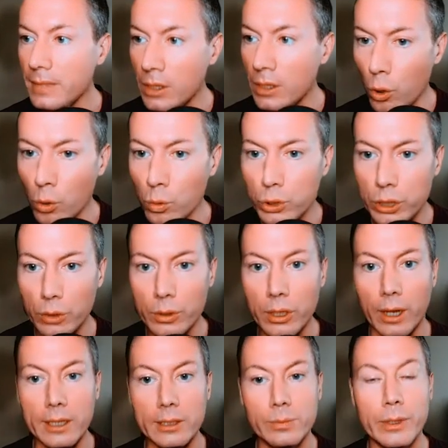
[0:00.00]
Also,
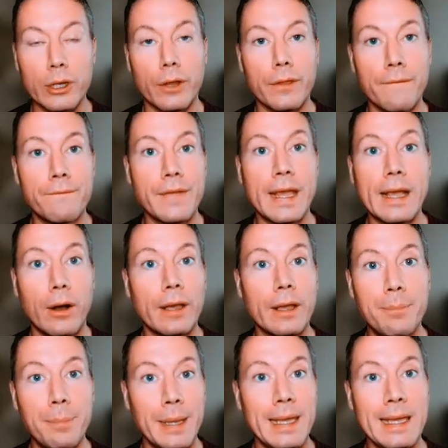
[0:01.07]
guys, we've got the
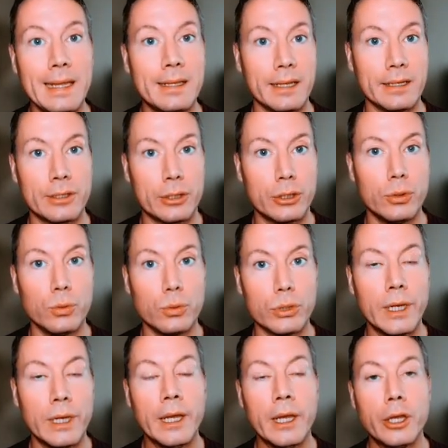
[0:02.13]
VIP Discord.
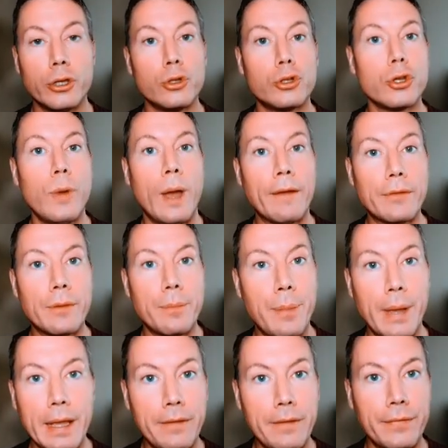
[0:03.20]
You do have to
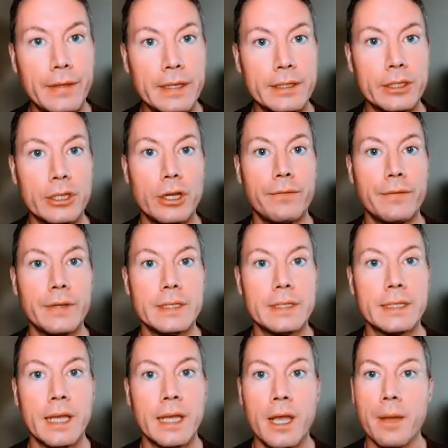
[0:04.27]
pay for this service,
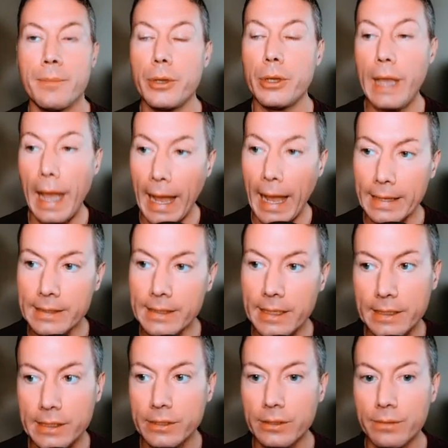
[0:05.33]
but you get
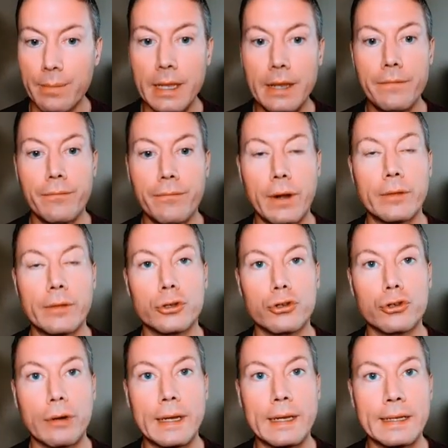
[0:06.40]
access to me throughout the
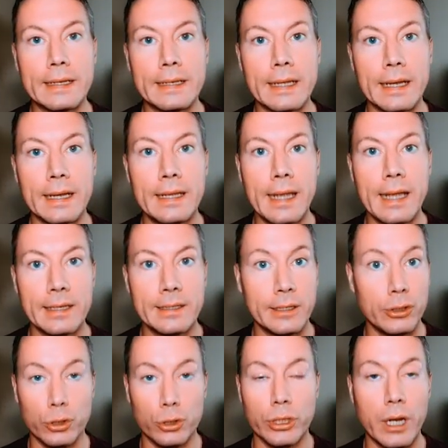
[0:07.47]
trading day, as in
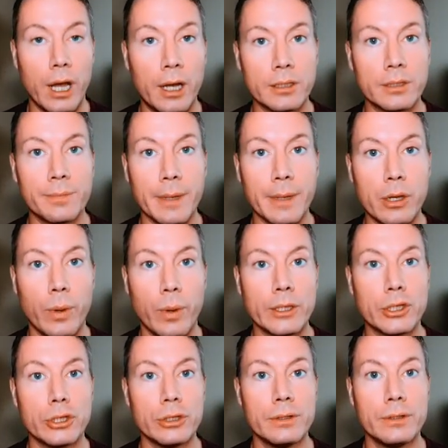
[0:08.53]
you can ask me
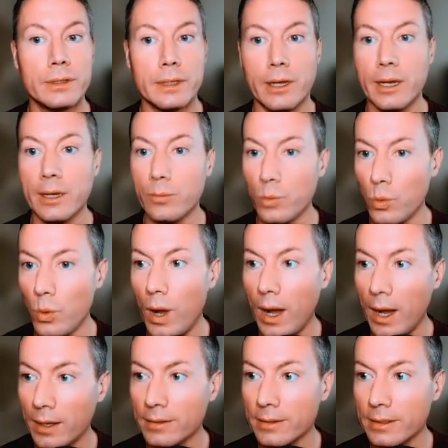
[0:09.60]
questions and I will
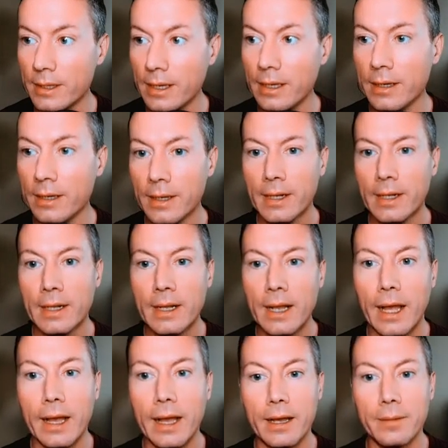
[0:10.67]
answer.
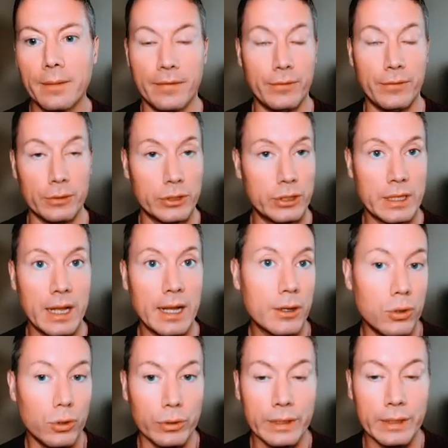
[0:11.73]
If you're
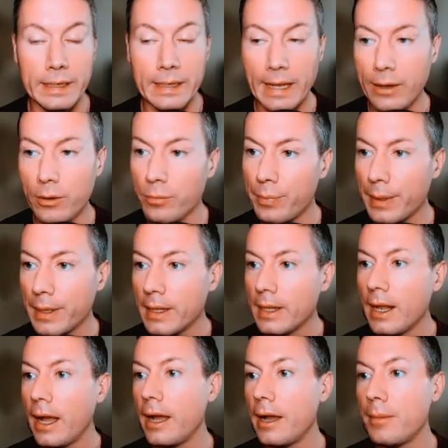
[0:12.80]
stuck or need help,
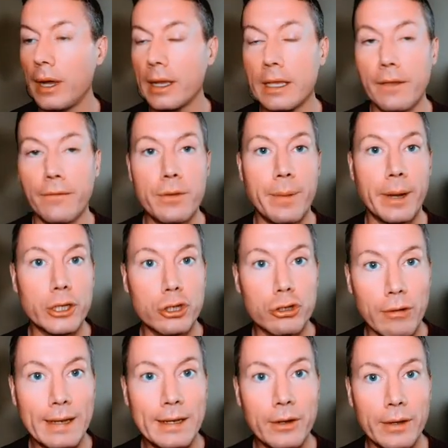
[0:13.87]
I give you my
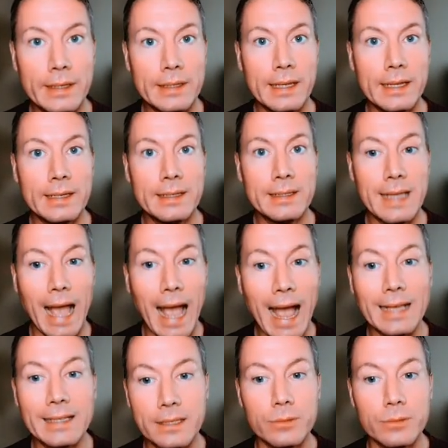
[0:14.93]
trade ideas as and